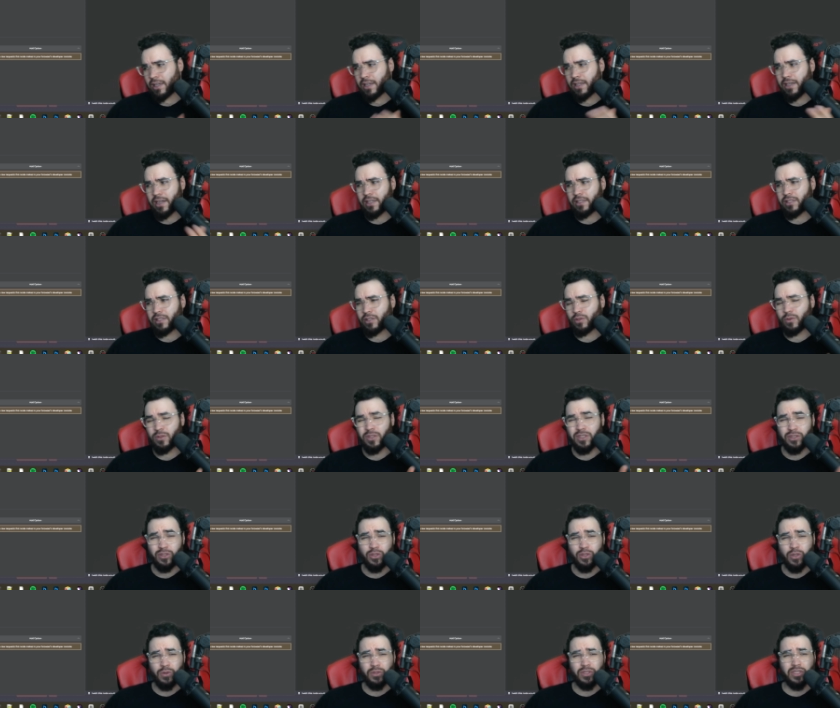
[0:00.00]
Connecting to it is
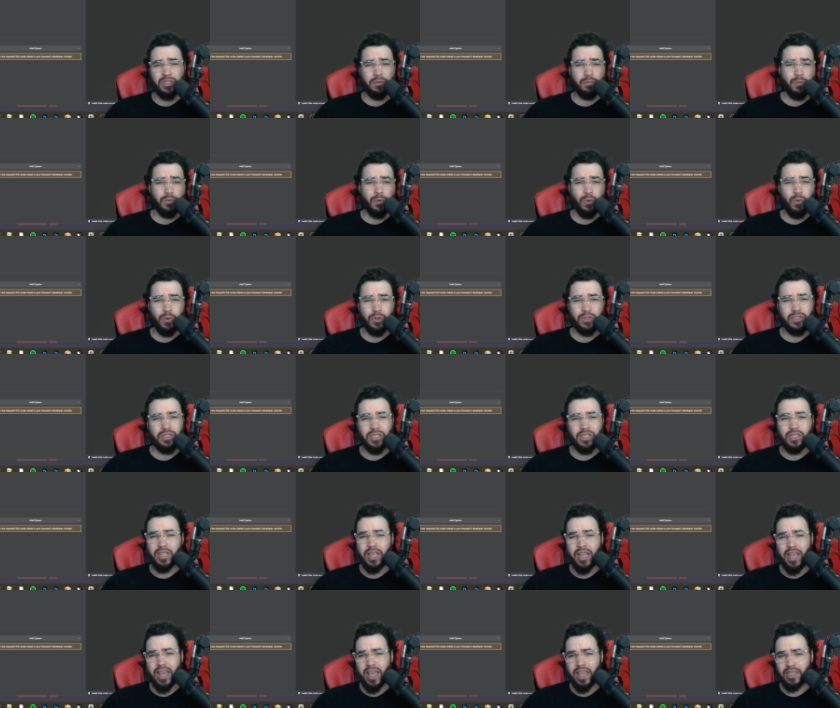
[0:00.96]
so simple once you get
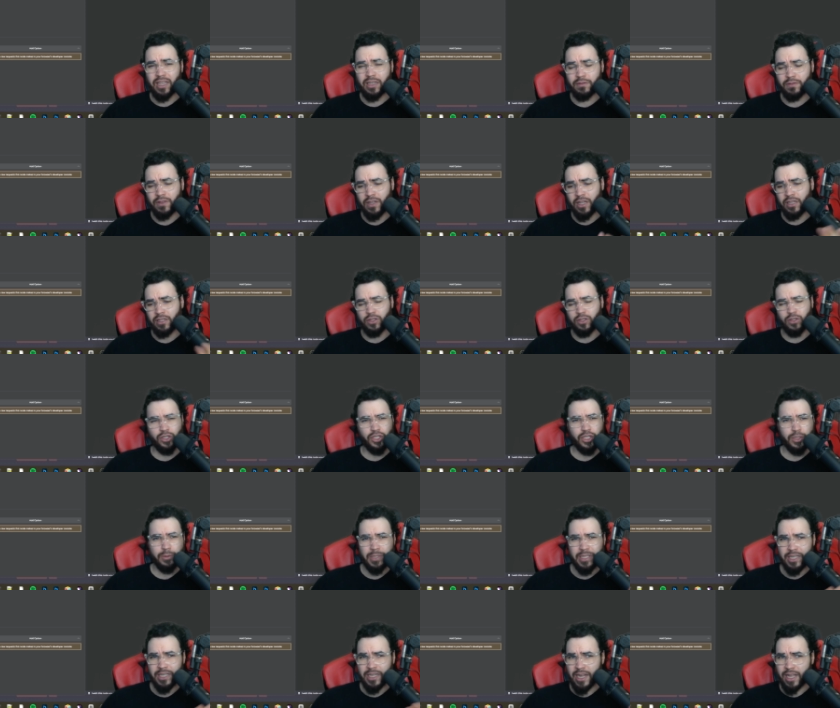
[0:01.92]
the hang of it, and you'll just
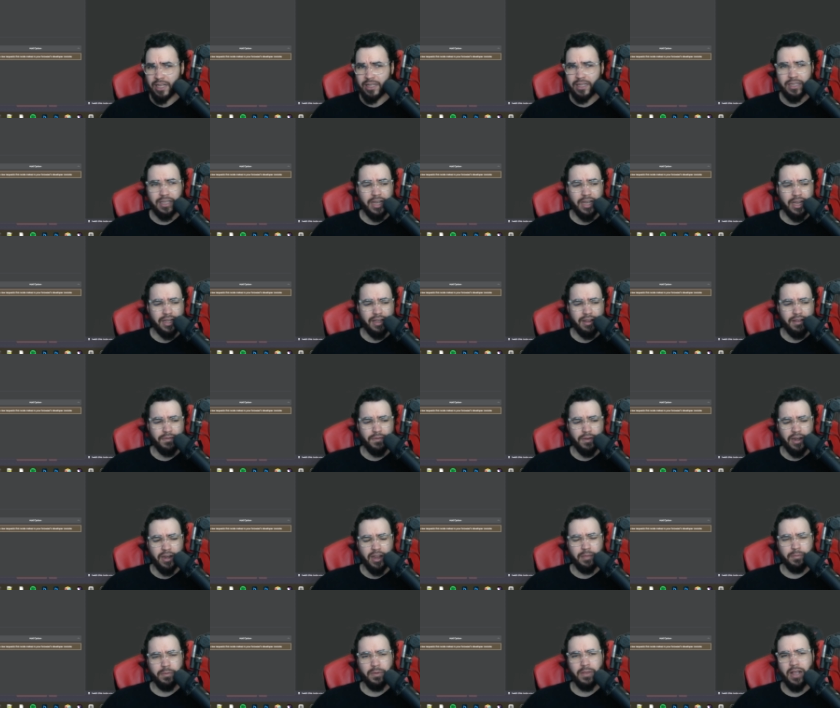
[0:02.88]
be connecting to different
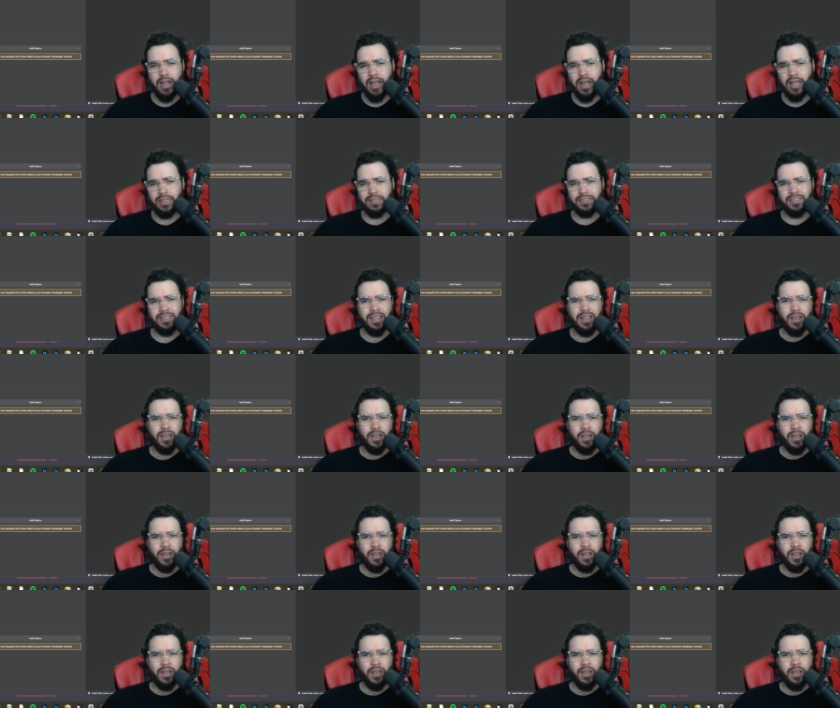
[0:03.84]
A P Is.